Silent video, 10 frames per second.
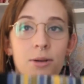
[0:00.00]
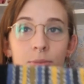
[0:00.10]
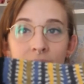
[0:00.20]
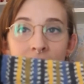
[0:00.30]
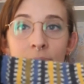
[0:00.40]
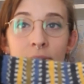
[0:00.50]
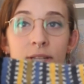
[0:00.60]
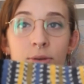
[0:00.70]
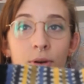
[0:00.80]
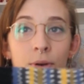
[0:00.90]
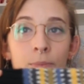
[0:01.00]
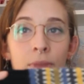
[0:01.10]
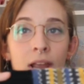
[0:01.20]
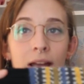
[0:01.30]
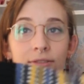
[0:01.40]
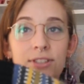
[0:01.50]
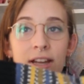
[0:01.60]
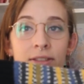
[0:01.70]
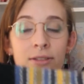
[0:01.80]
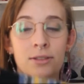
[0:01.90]
But anyway, so I've
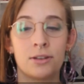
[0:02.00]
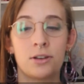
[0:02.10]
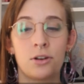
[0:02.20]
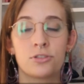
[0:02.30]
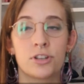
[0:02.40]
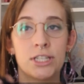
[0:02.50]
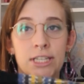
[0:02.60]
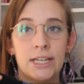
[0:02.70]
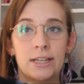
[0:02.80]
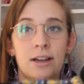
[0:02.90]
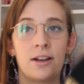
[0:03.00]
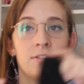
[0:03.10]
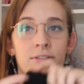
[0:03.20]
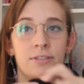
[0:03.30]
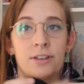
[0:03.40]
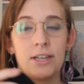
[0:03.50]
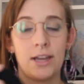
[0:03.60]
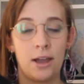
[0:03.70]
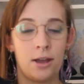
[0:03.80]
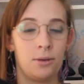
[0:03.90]
done the contrasting cuff,
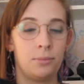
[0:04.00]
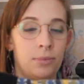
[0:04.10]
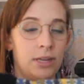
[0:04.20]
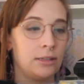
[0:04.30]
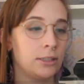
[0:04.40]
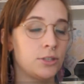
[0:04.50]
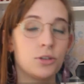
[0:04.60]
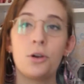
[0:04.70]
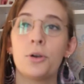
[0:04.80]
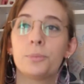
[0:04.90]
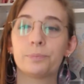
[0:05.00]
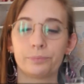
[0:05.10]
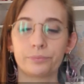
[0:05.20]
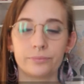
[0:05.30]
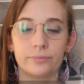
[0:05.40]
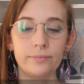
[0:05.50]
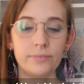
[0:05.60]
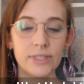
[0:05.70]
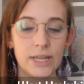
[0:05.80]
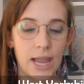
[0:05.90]
heel and toe,
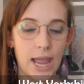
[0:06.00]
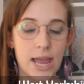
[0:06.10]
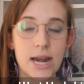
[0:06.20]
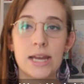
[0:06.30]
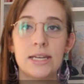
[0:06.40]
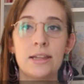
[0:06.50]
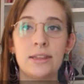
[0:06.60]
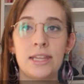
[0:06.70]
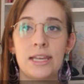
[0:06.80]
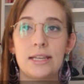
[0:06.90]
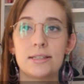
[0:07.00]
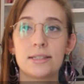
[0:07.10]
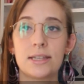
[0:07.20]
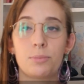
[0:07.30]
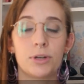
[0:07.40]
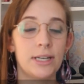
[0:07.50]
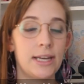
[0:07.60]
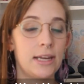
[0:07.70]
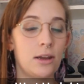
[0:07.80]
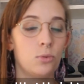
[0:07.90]
and I knit these
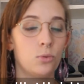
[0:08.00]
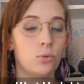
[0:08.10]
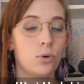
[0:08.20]
separately or